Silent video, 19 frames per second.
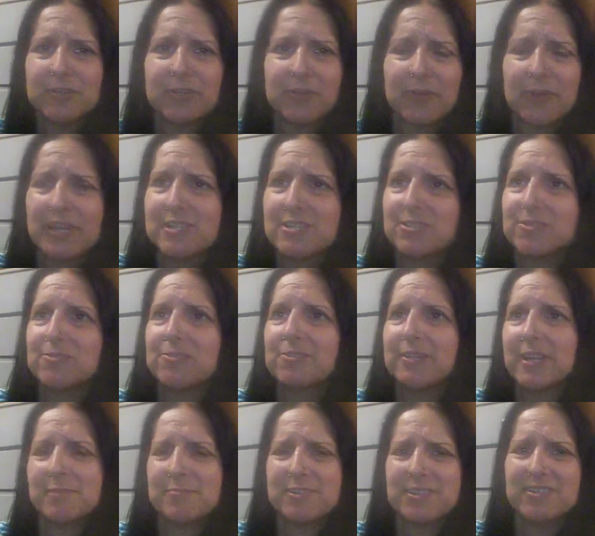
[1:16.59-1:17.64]
grade school
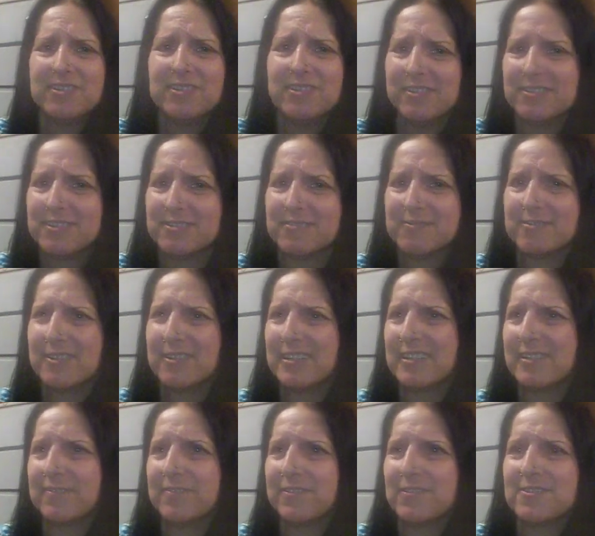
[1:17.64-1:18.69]
games. Because, this is
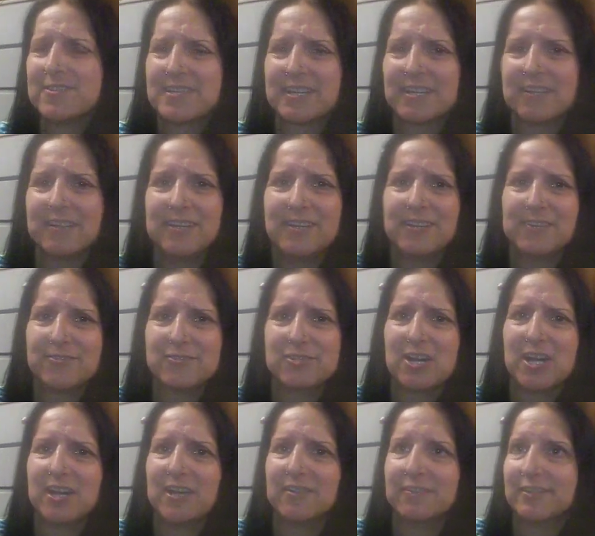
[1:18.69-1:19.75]
very, it feels like,
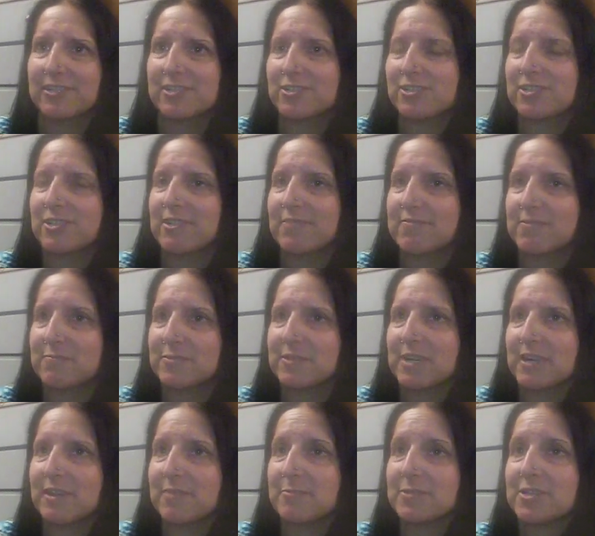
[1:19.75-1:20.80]
childish stuff
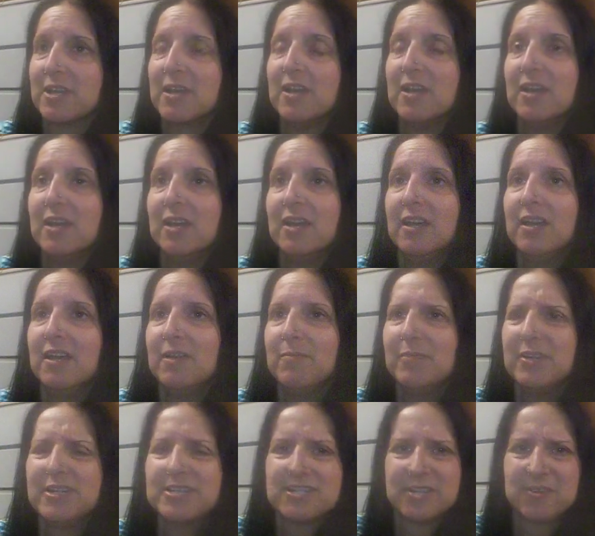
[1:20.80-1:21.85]
sometimes.
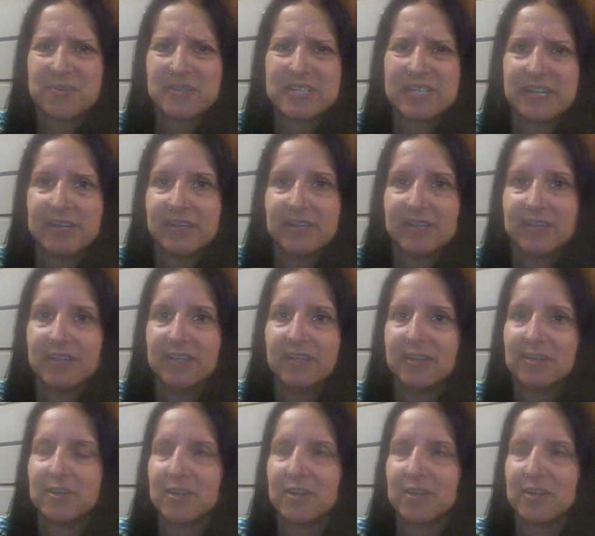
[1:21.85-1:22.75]
But it's irritating,